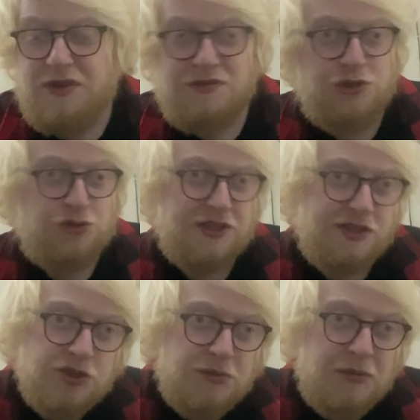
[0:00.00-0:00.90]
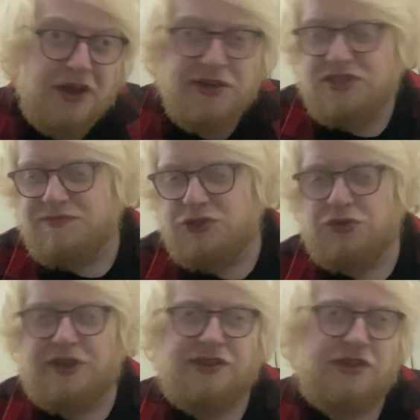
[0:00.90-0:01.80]
If you tried the double mild, have you
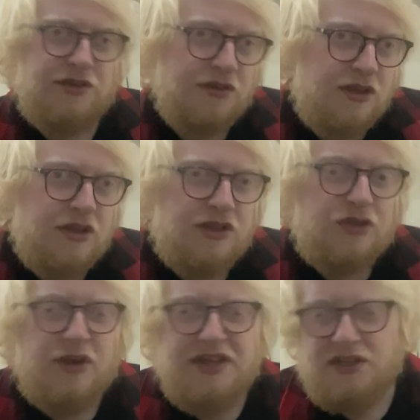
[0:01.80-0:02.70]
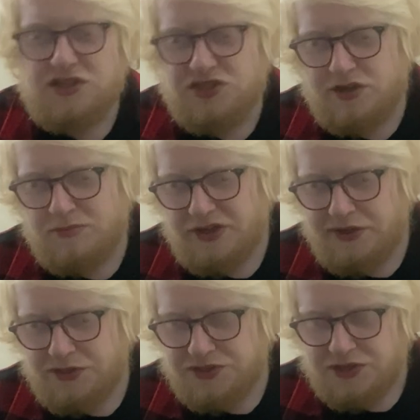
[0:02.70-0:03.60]
tried the regular dark
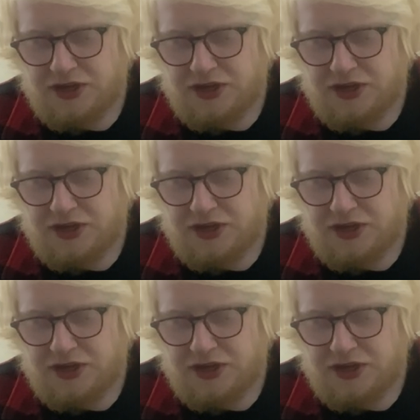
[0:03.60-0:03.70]
mild?